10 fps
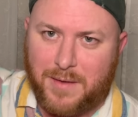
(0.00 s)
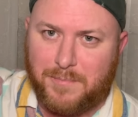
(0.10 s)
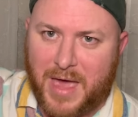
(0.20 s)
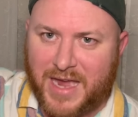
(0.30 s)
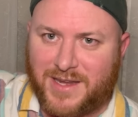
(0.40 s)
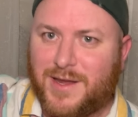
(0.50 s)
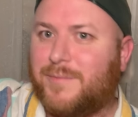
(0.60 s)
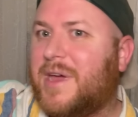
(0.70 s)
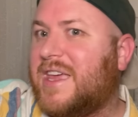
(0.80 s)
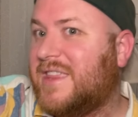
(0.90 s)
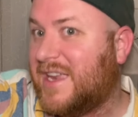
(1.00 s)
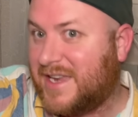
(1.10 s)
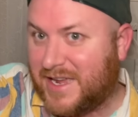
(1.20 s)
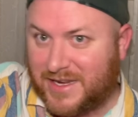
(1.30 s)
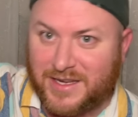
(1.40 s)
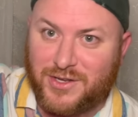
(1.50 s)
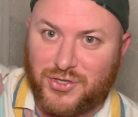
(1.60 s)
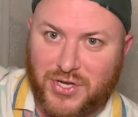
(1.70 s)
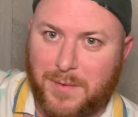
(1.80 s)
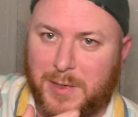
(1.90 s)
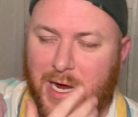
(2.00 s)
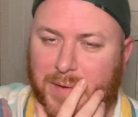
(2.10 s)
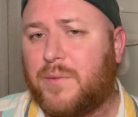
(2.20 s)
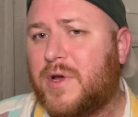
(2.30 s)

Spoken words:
Magnum, and then hit Gemini.